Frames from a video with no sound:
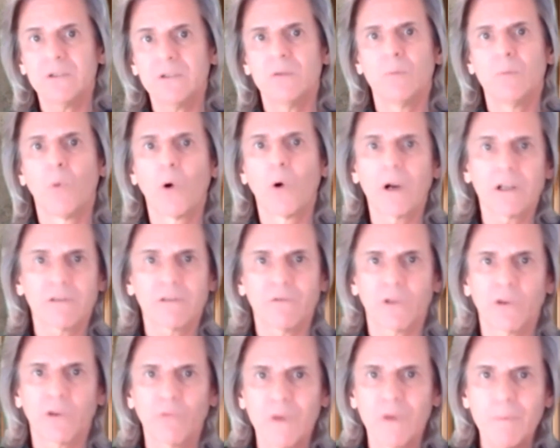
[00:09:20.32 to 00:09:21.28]
mortgage for
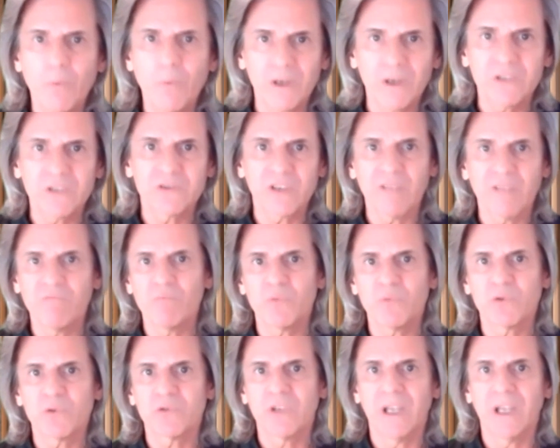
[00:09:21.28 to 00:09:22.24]

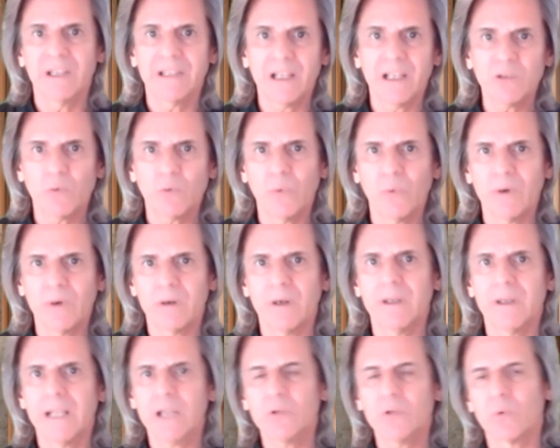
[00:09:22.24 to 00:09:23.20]
3.7%. That's what
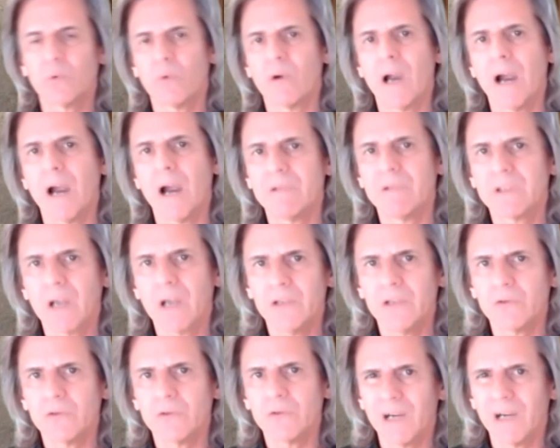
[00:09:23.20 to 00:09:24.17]
we're
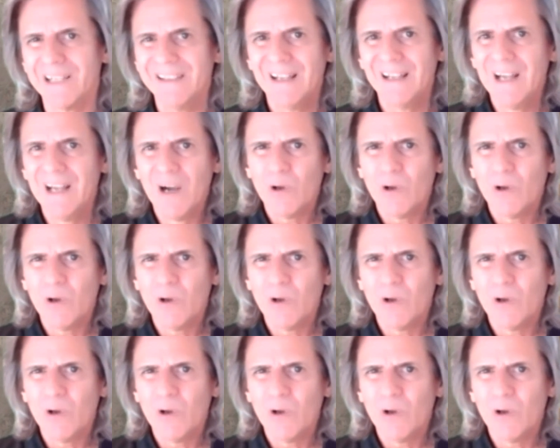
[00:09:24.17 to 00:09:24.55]
advertising, right?